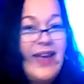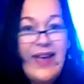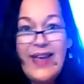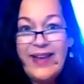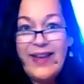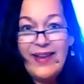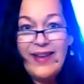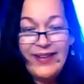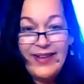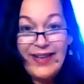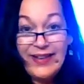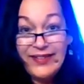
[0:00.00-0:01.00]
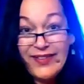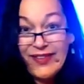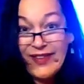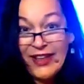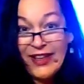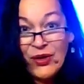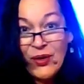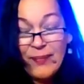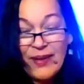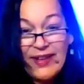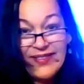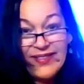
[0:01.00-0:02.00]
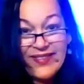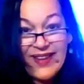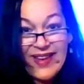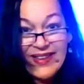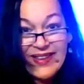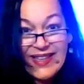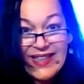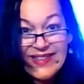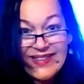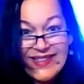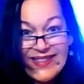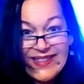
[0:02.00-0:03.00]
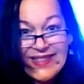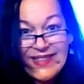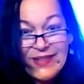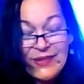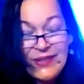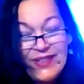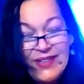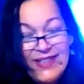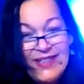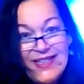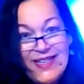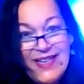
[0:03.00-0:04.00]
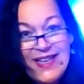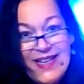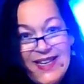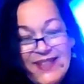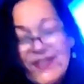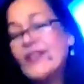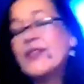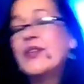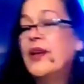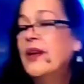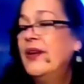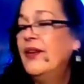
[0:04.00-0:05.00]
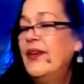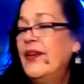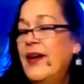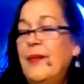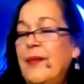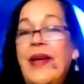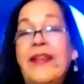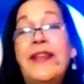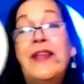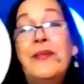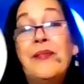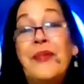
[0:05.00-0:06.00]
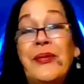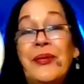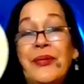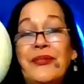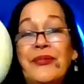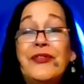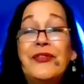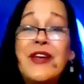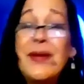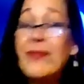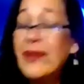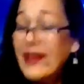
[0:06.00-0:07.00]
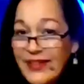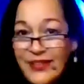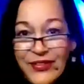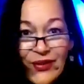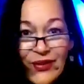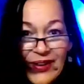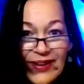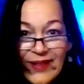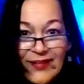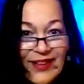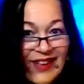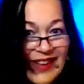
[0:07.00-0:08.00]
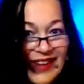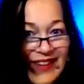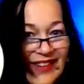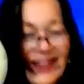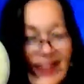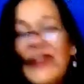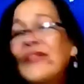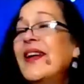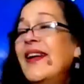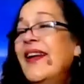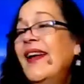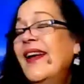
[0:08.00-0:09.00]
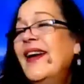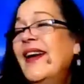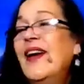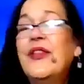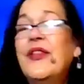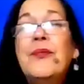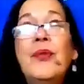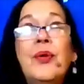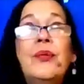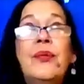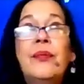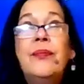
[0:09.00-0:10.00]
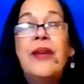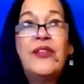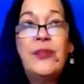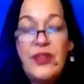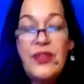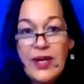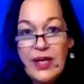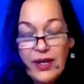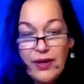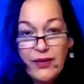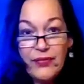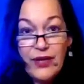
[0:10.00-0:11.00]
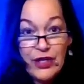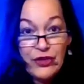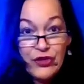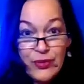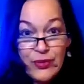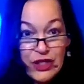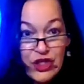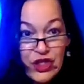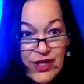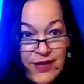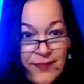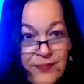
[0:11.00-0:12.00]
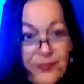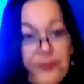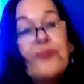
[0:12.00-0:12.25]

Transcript: and it's sitting on my ascendant. Yes. And then the moon for Gemini. Sorry, I'm like going off. The moon makes me think of intuition,